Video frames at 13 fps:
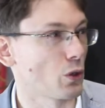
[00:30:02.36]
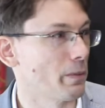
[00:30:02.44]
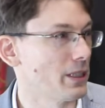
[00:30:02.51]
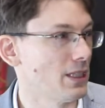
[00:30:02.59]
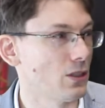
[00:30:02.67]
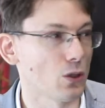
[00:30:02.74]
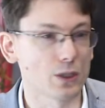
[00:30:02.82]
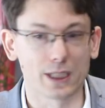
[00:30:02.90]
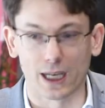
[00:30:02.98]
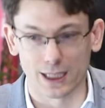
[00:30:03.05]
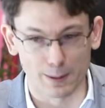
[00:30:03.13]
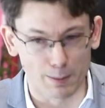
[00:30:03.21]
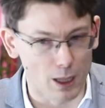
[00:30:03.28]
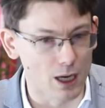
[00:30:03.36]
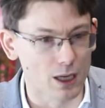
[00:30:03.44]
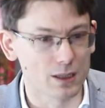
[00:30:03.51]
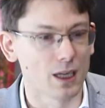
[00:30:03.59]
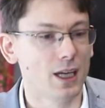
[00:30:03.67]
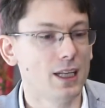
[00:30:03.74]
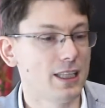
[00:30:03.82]
competitors, they are smart.
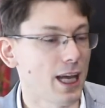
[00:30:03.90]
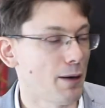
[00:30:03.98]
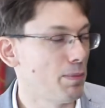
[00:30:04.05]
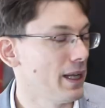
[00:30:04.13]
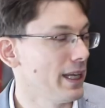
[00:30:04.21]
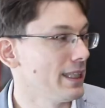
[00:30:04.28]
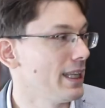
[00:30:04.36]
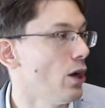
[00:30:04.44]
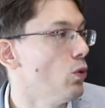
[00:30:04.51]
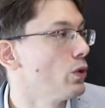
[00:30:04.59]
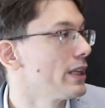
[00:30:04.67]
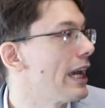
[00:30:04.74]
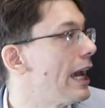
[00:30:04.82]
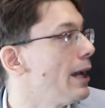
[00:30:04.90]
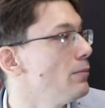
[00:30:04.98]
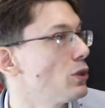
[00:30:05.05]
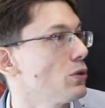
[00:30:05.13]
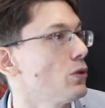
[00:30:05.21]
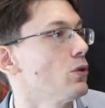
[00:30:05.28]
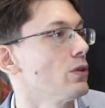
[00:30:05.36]
They are playing their own
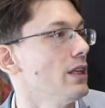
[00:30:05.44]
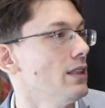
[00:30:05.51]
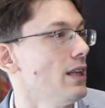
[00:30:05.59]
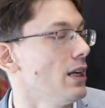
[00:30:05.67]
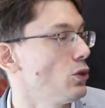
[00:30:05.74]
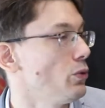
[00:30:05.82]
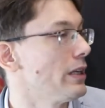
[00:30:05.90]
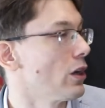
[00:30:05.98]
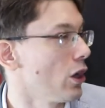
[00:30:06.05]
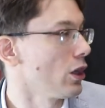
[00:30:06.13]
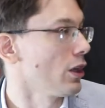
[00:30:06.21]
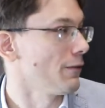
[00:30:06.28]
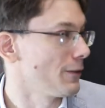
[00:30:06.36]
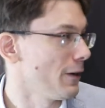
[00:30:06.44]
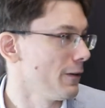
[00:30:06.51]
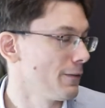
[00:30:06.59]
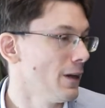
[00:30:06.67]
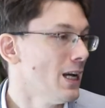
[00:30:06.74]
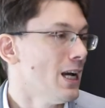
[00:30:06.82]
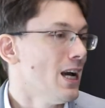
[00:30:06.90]
games. You know, they are doing a lot of stuff.
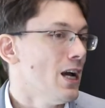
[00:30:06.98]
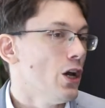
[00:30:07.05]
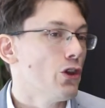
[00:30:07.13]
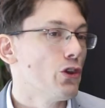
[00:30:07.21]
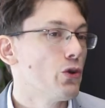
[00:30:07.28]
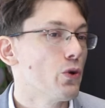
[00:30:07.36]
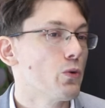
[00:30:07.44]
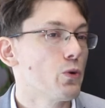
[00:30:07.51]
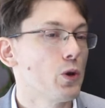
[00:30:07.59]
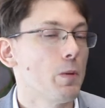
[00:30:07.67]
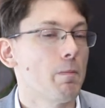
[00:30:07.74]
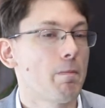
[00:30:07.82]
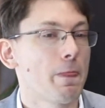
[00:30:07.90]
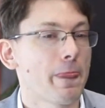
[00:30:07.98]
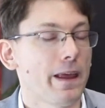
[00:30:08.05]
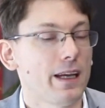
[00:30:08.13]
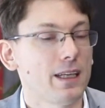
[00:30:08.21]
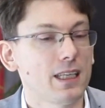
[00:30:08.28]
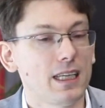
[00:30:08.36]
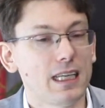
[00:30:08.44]

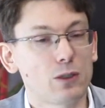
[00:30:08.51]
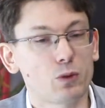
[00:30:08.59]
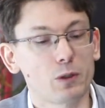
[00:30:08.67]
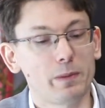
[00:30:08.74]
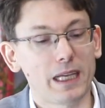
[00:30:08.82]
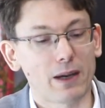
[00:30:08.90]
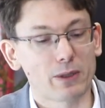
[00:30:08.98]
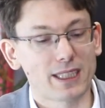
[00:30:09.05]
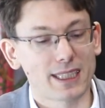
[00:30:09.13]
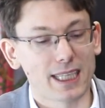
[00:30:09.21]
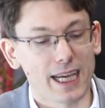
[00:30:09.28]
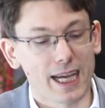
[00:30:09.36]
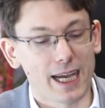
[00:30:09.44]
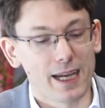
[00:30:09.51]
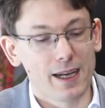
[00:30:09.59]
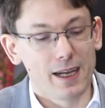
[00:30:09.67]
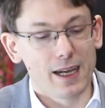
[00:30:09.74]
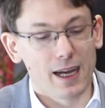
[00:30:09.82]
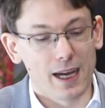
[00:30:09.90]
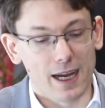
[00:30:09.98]
It would be, I would say,
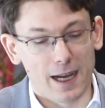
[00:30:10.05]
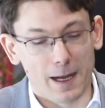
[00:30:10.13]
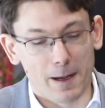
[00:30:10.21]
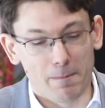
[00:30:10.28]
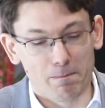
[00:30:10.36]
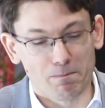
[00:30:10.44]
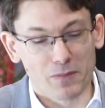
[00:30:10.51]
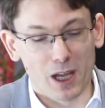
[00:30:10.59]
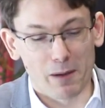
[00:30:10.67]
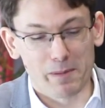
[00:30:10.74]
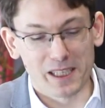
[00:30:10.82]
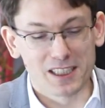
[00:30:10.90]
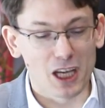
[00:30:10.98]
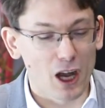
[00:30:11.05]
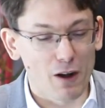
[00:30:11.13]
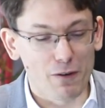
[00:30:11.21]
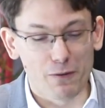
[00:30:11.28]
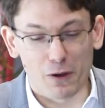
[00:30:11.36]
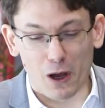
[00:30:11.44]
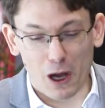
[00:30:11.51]
a bit
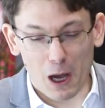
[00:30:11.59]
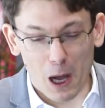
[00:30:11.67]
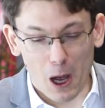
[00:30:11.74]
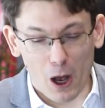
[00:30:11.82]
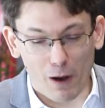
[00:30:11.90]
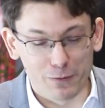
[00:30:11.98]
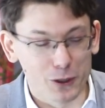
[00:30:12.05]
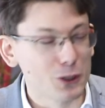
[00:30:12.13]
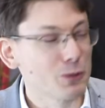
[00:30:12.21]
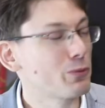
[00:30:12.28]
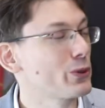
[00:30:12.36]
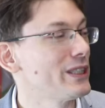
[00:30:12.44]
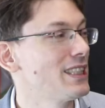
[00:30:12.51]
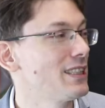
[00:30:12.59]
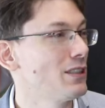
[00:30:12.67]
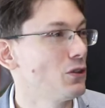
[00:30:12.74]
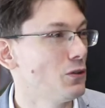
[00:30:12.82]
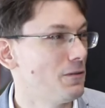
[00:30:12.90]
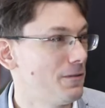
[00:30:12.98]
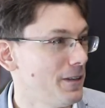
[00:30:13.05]
of hubris
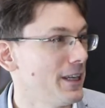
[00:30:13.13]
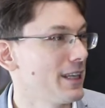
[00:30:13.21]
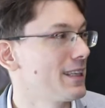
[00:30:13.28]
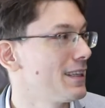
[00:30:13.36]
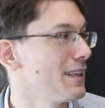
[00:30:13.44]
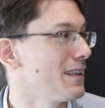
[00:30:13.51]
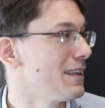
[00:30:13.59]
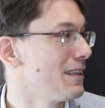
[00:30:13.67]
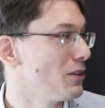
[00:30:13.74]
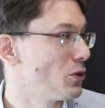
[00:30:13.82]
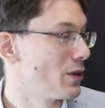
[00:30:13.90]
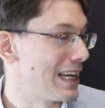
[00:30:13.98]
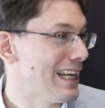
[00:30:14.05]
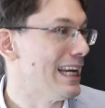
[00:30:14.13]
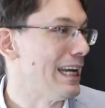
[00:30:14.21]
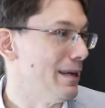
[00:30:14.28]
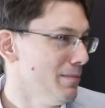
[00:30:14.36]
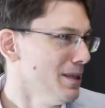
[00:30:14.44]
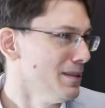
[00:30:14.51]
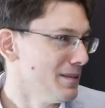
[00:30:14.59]
to think, to
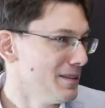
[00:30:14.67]
claim